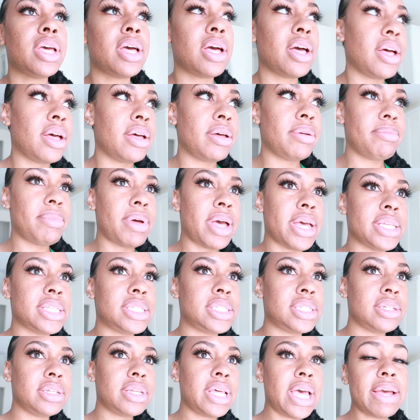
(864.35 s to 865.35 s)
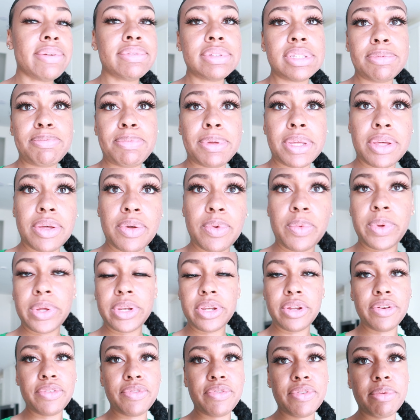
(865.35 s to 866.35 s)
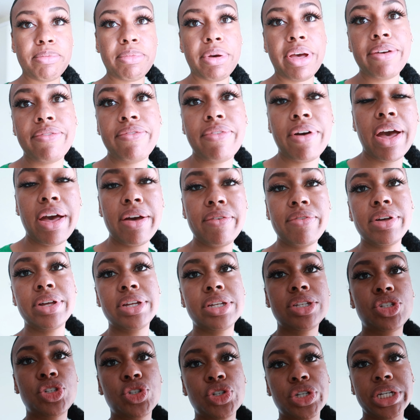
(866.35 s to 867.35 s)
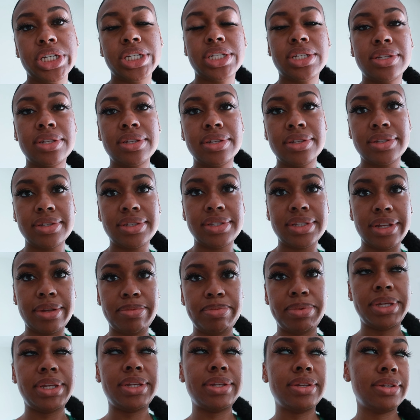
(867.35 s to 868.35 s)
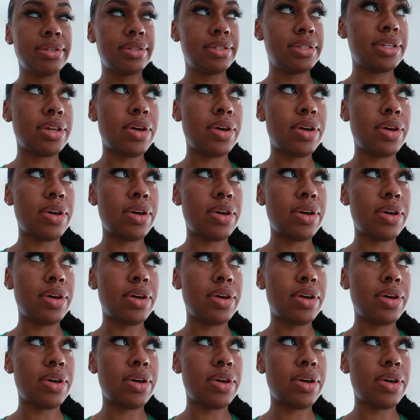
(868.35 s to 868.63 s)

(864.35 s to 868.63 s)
Um, I still have to pick a winner from my five hundred subby,